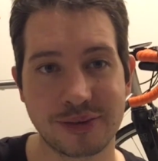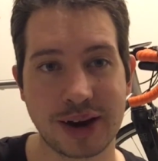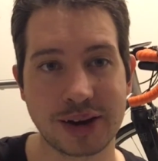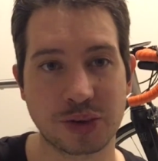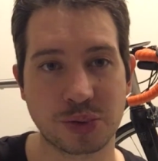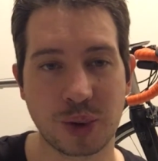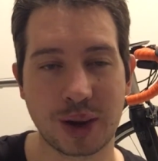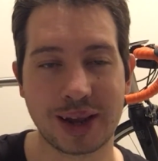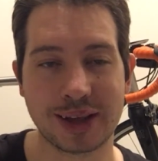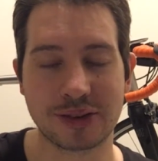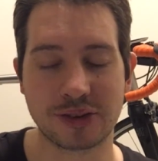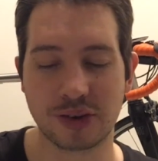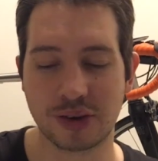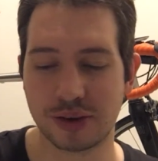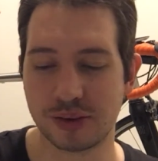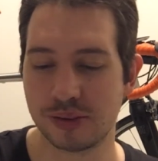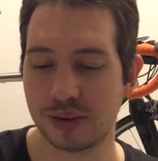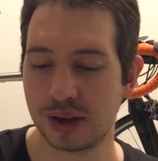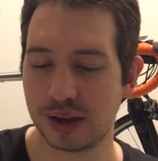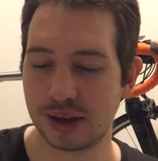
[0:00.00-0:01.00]

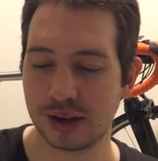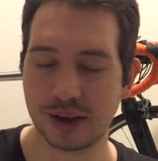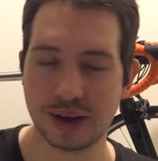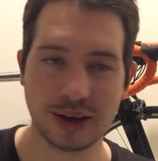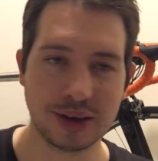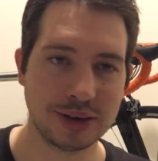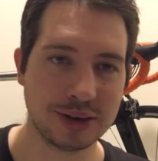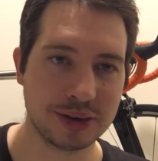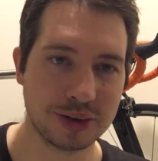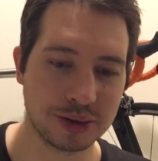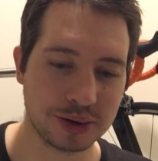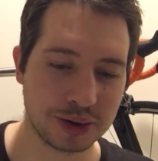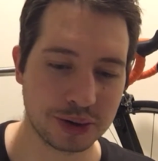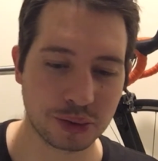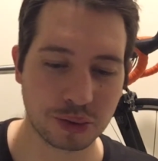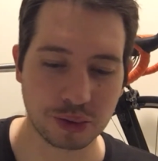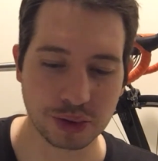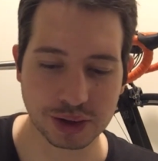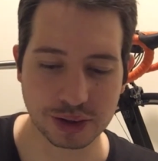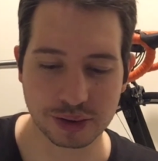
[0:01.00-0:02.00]
22 and
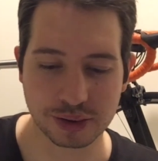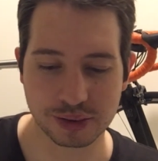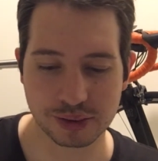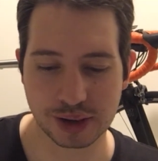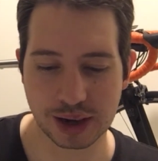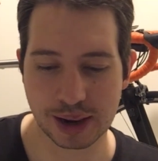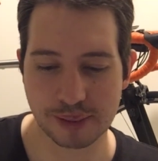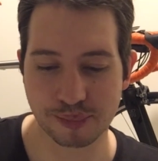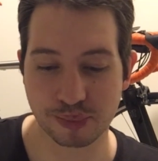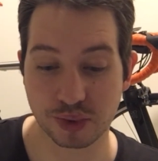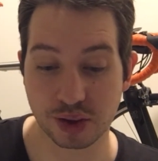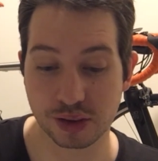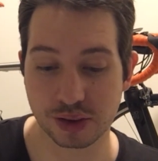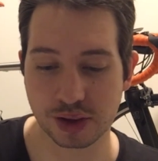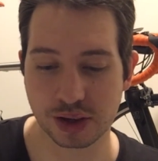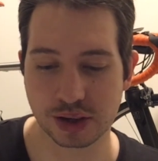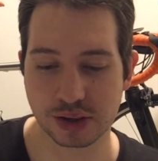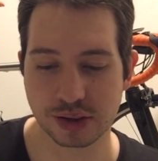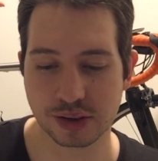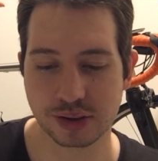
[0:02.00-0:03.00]
all your
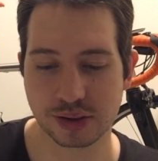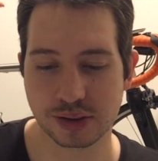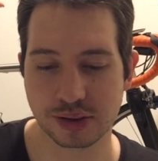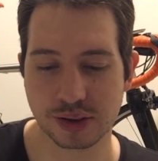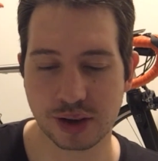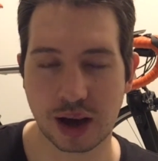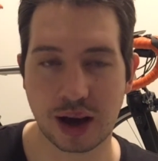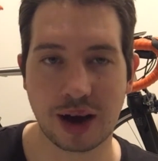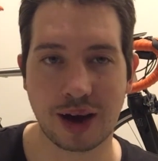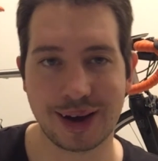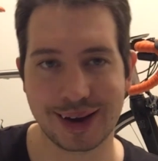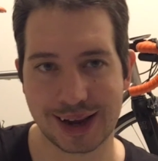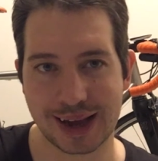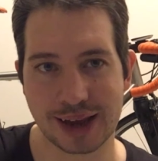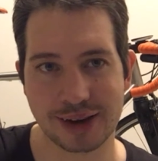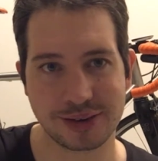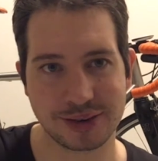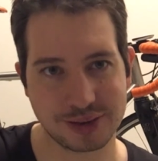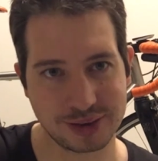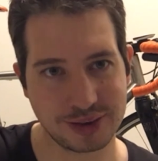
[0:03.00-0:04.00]
other
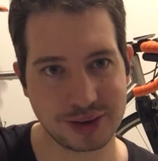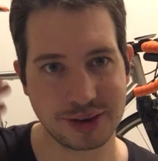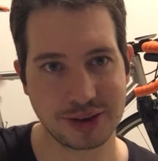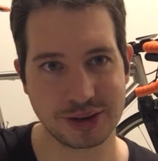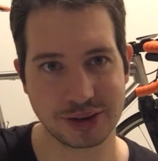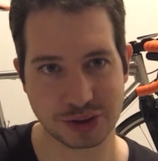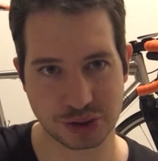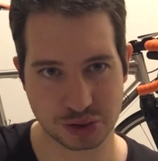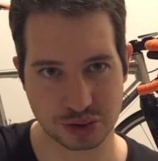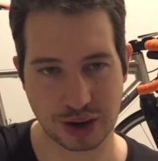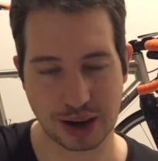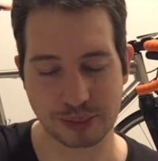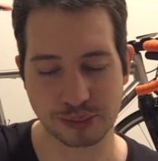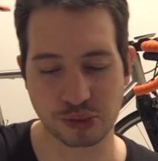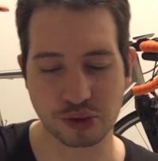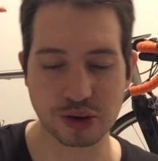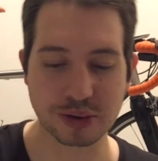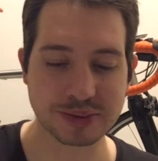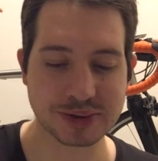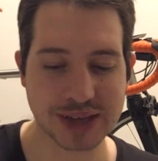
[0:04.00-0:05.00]
high-end SRAM
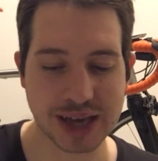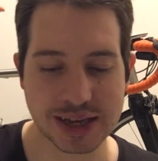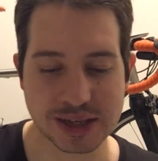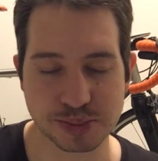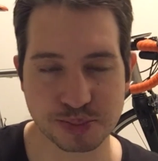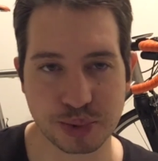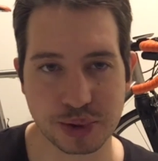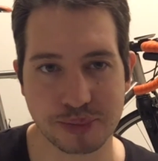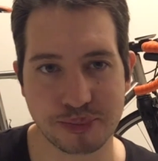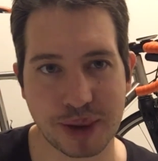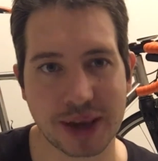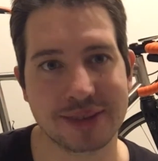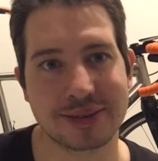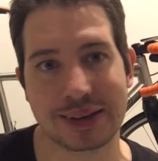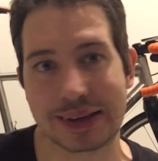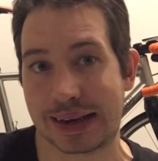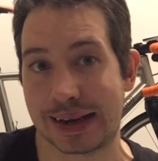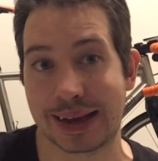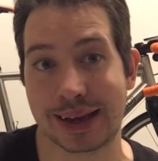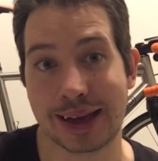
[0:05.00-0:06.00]
group sets. But
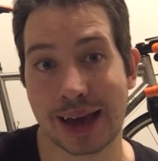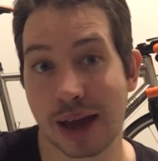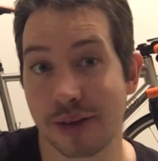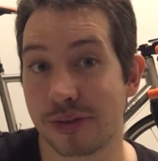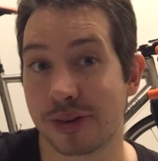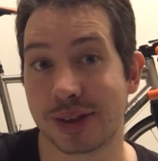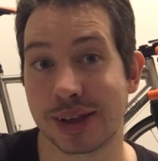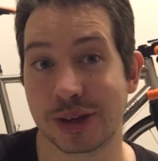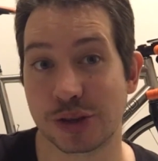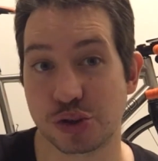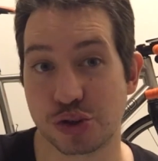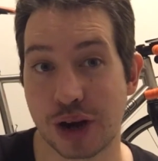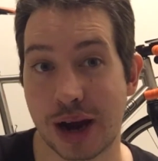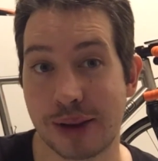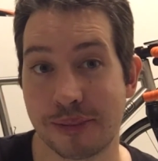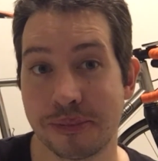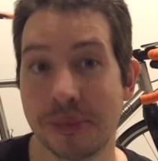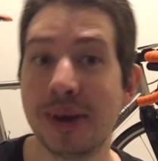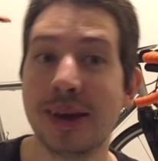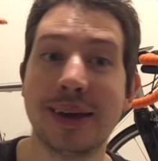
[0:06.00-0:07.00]
basically everything
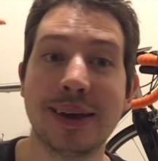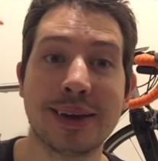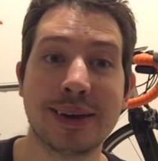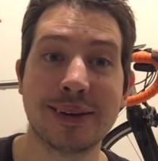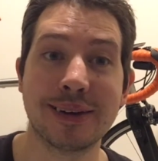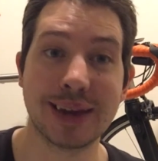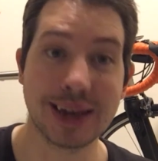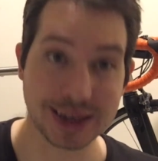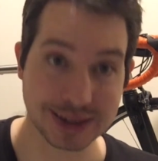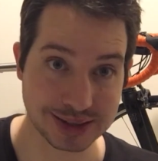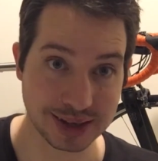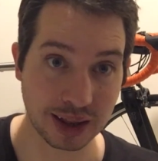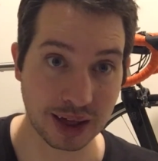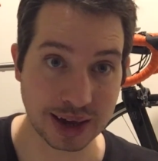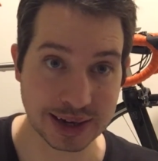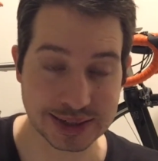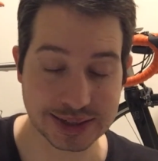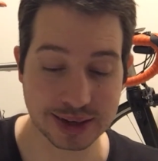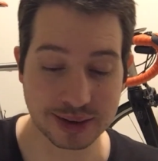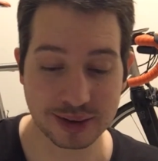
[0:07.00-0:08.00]
SRAM is
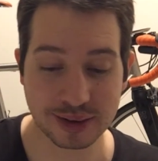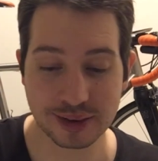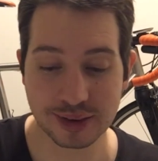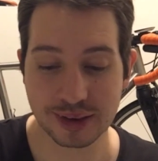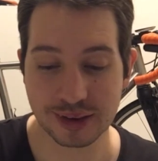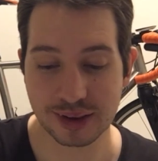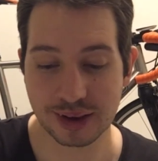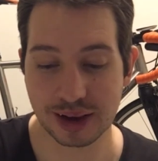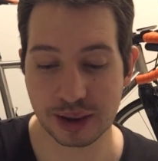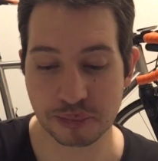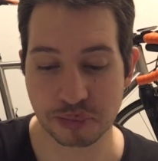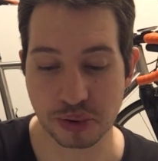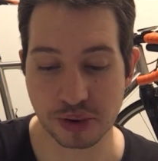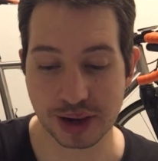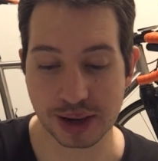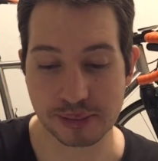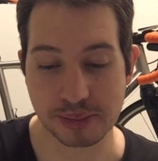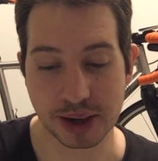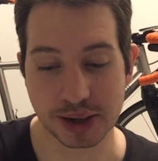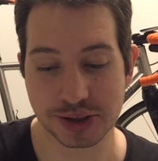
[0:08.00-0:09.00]
lighter,
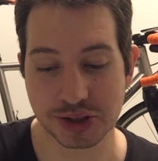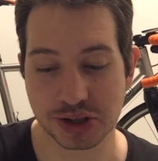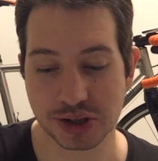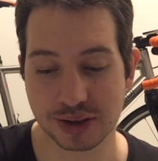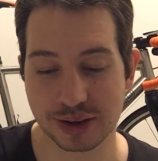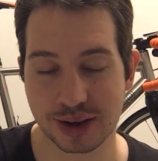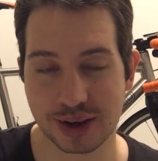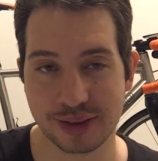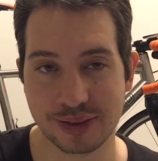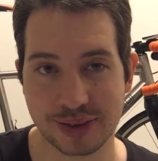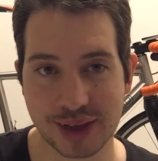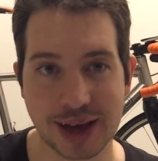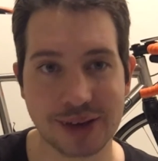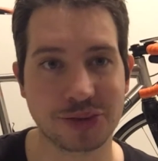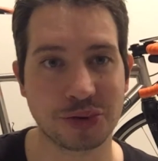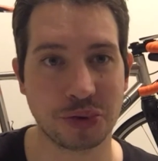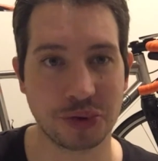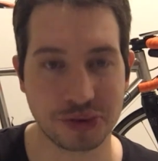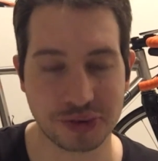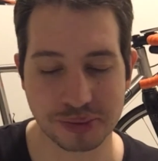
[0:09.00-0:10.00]
pretty much, and
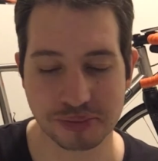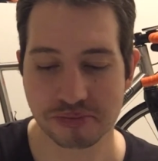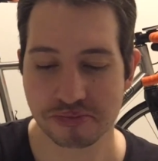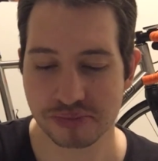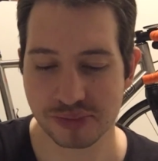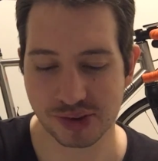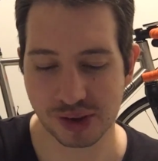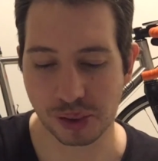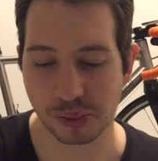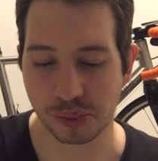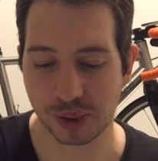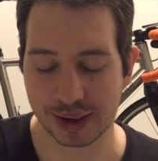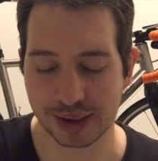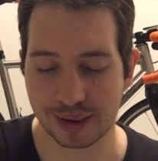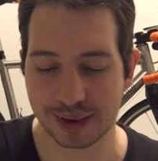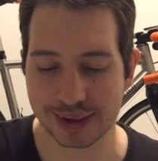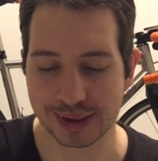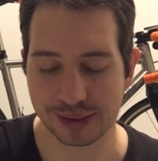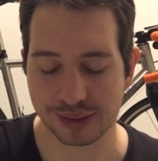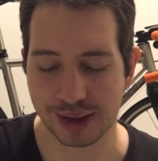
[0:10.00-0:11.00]
that's awesome. So we
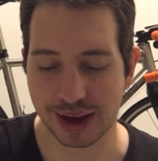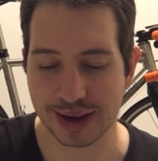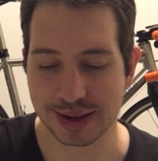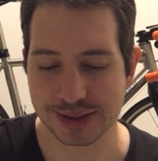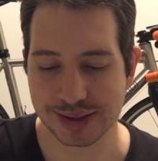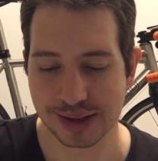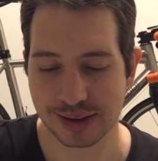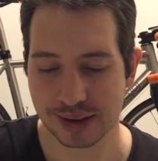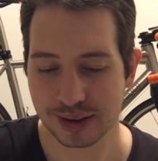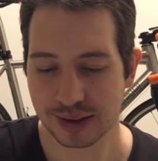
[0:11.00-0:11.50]
like that.